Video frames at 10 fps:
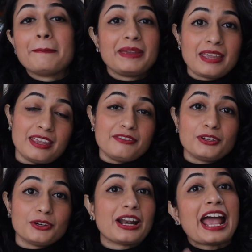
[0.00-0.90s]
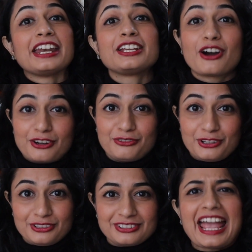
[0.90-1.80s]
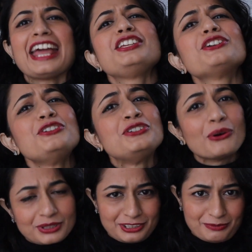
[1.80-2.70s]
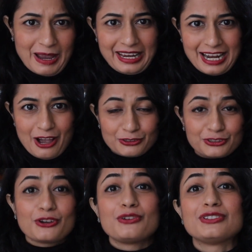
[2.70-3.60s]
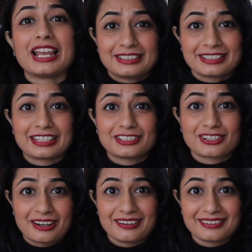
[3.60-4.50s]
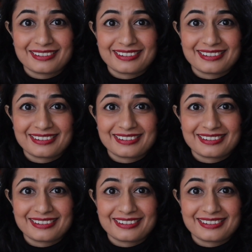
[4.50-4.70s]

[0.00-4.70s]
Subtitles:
behavior and confidence, and you know this by now. So let's get started.